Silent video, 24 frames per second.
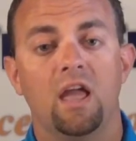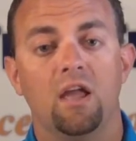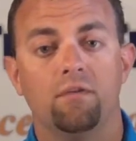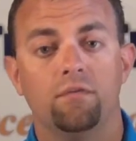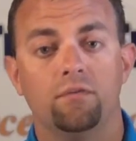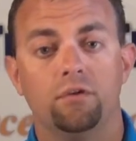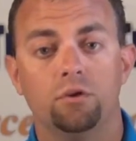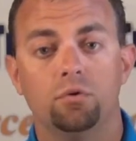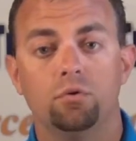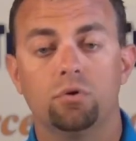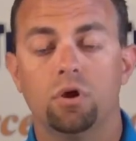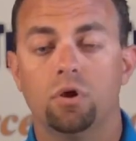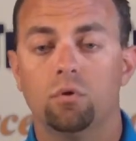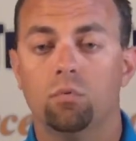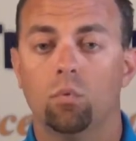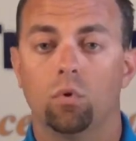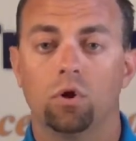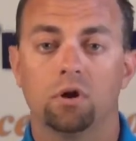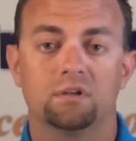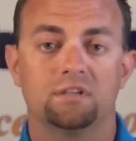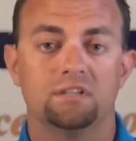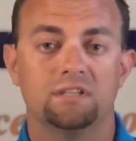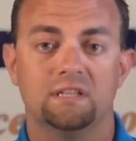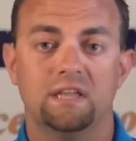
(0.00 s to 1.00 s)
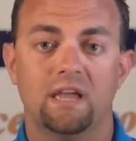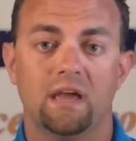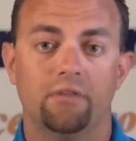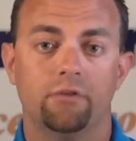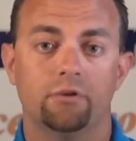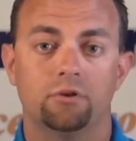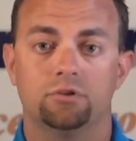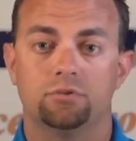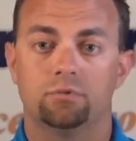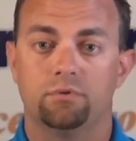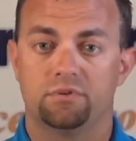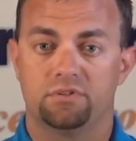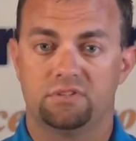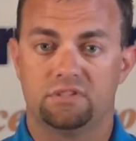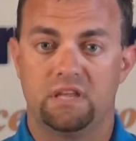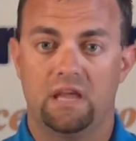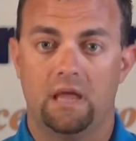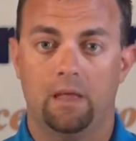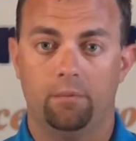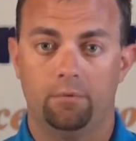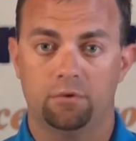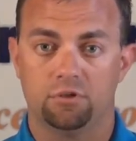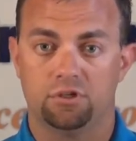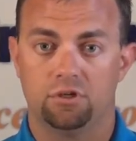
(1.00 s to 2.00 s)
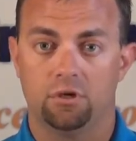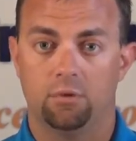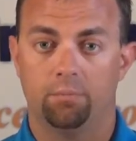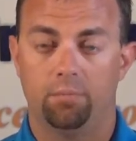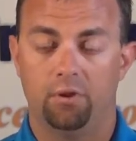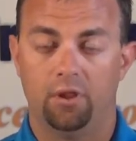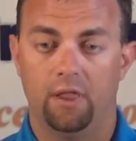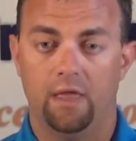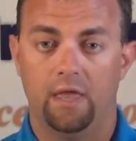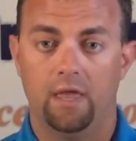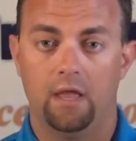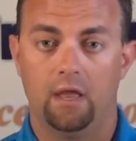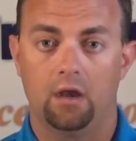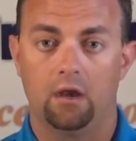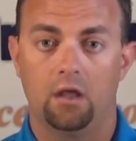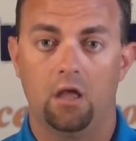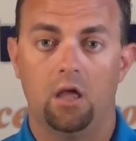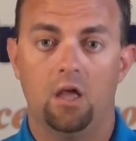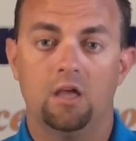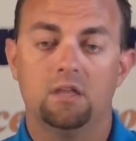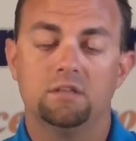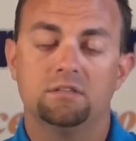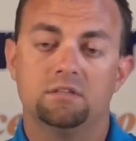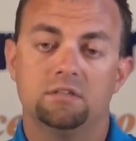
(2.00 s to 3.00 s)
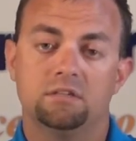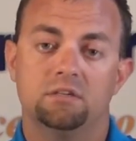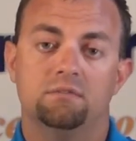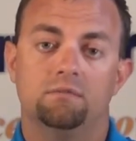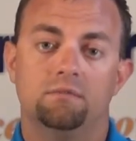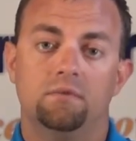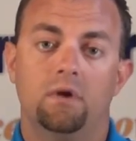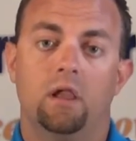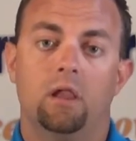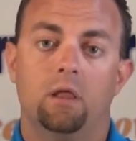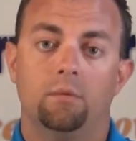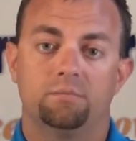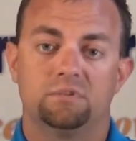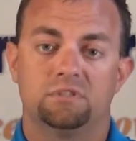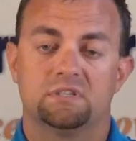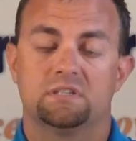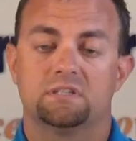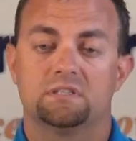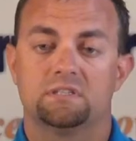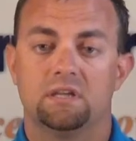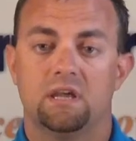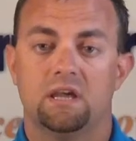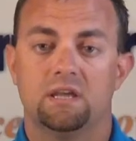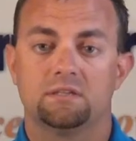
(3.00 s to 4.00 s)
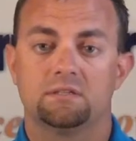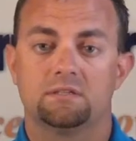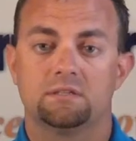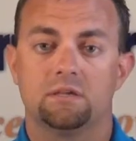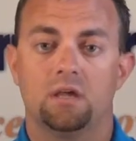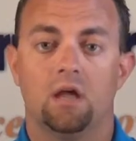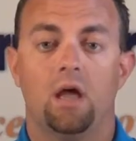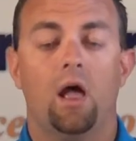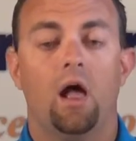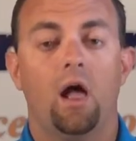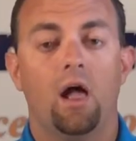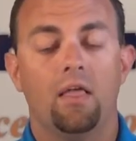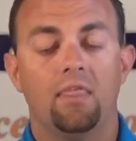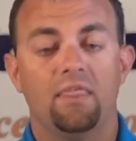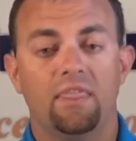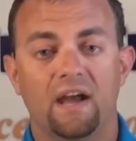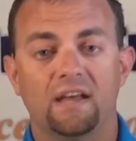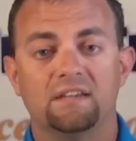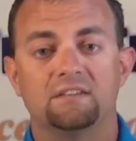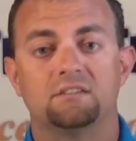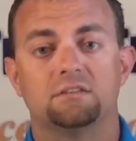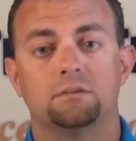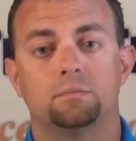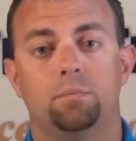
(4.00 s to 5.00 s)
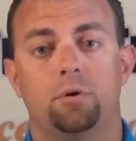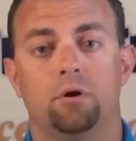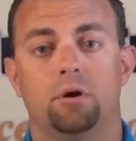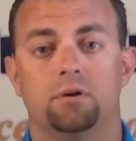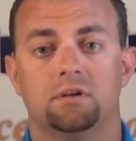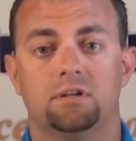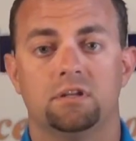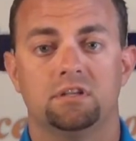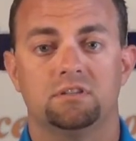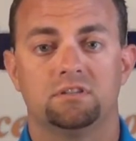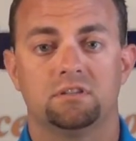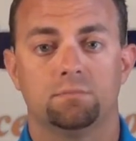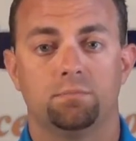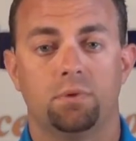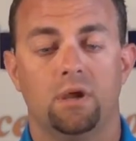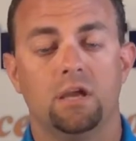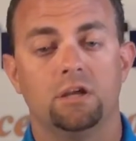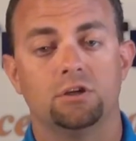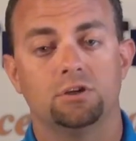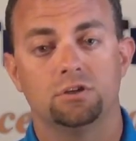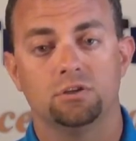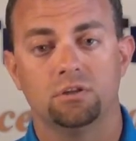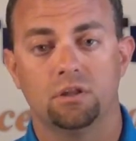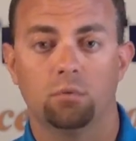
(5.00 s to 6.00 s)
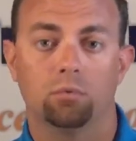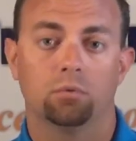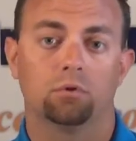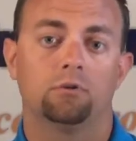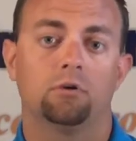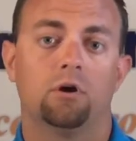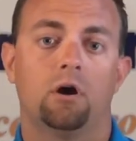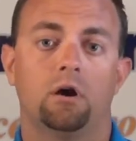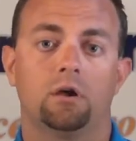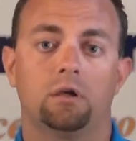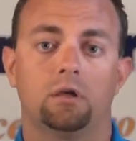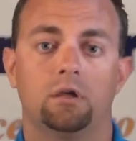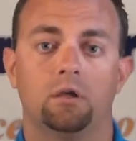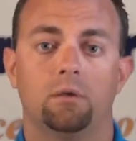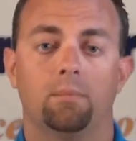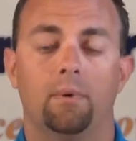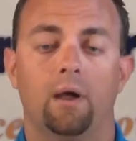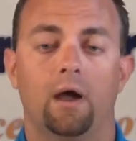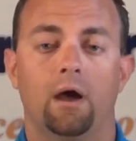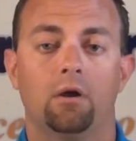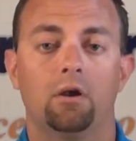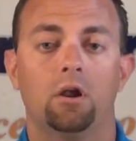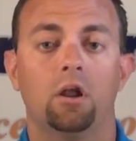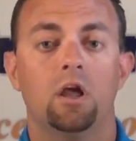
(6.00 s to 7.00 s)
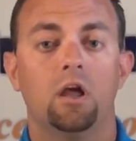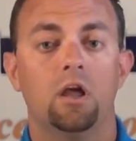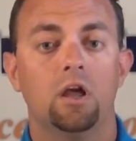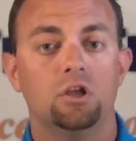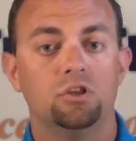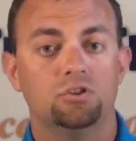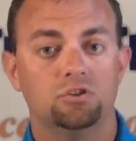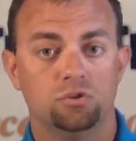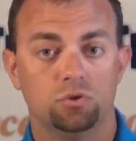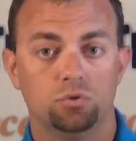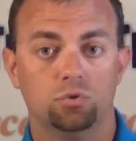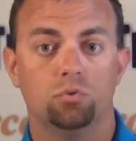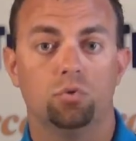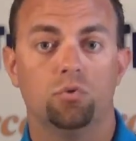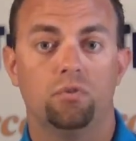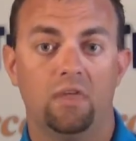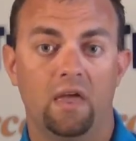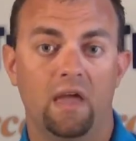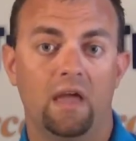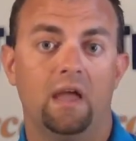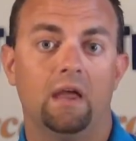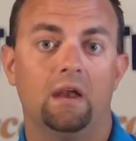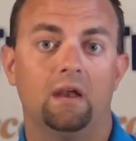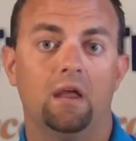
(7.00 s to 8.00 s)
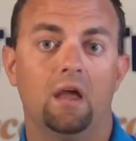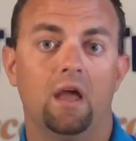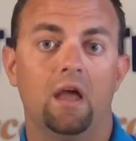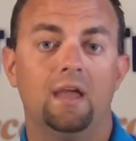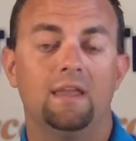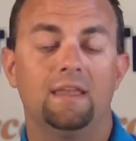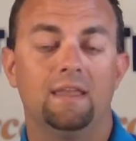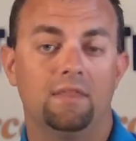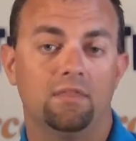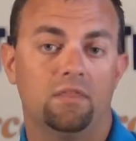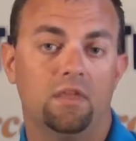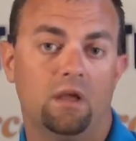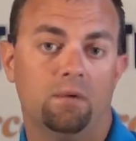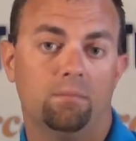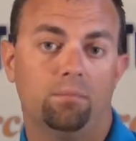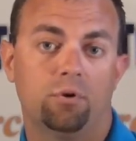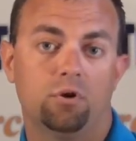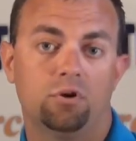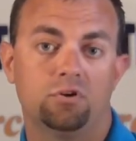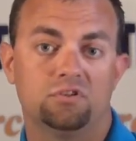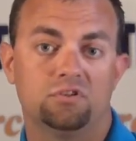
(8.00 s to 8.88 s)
if you can work together to establish a plan to develop success, that's the participation that we're talking about, to then get that